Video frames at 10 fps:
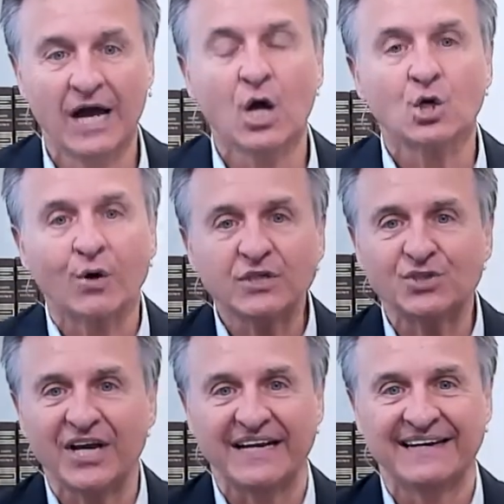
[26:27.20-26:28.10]

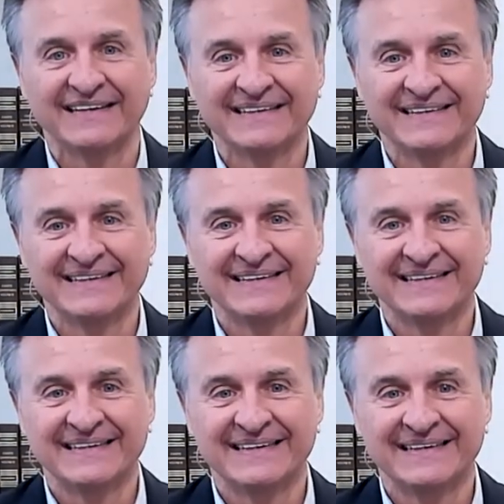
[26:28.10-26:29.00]
Christian,
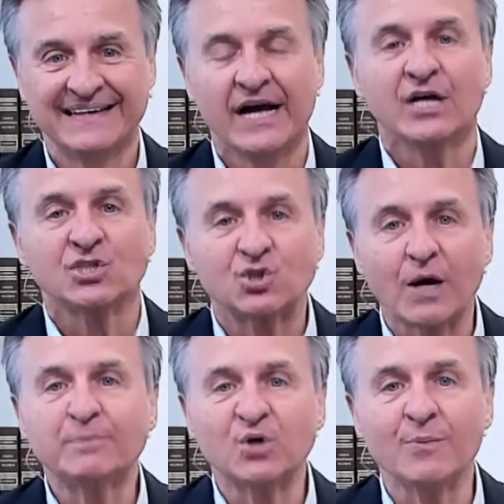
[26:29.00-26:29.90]

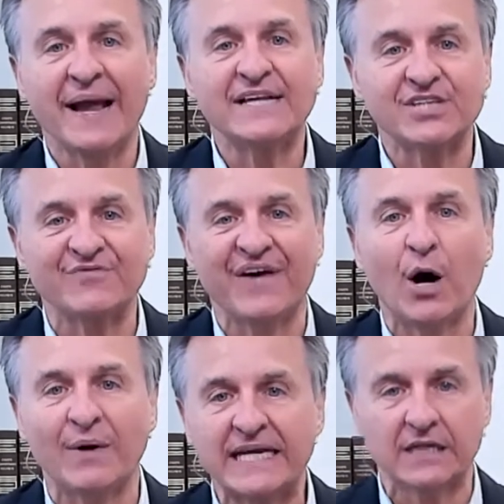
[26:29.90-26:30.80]
scripture makes it
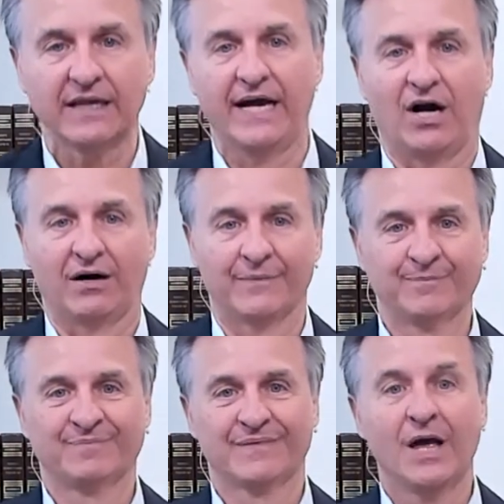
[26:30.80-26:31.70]
very clear.
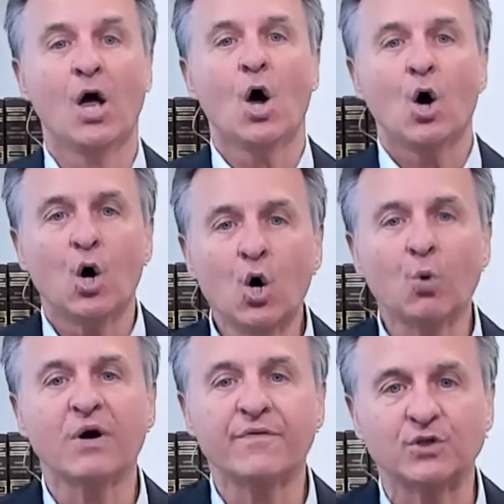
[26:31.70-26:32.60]
Who
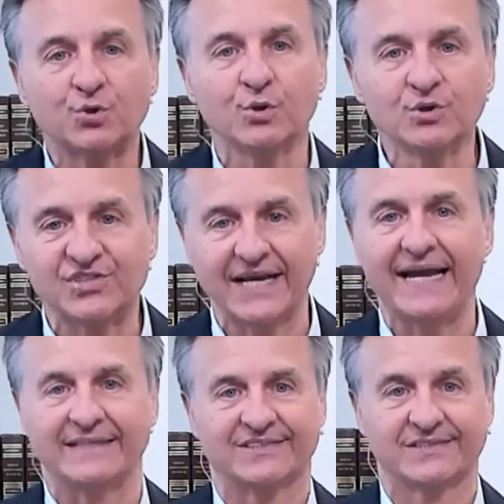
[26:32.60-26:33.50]
are the true
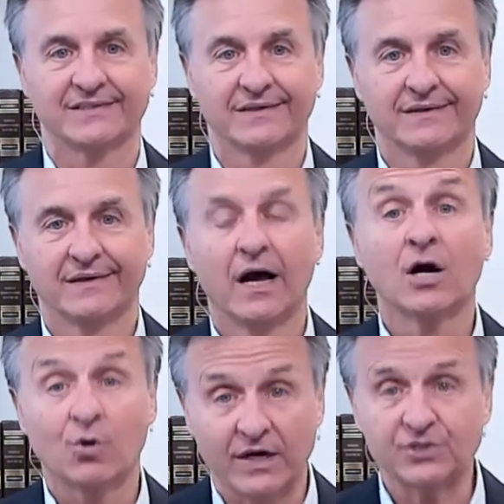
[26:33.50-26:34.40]
saints?
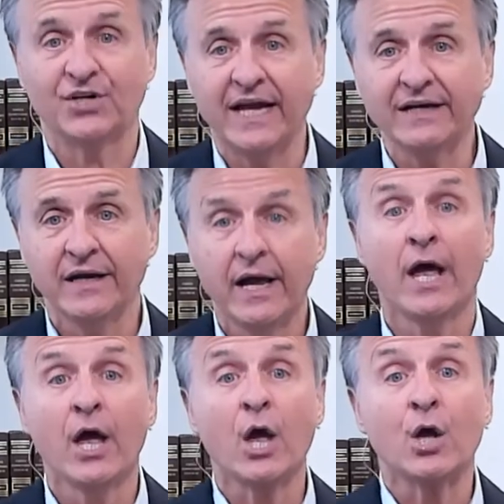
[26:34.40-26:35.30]
Christian,
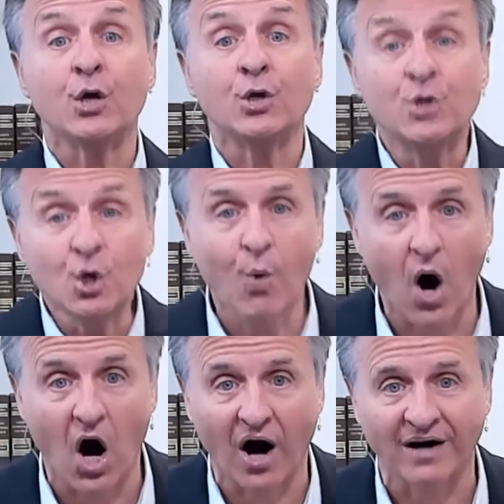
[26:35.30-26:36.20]
you
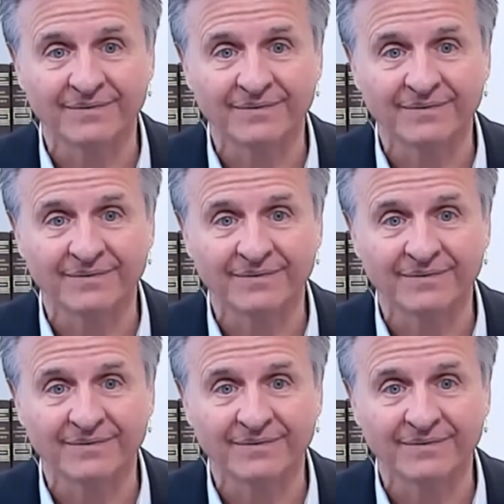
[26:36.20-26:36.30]
are.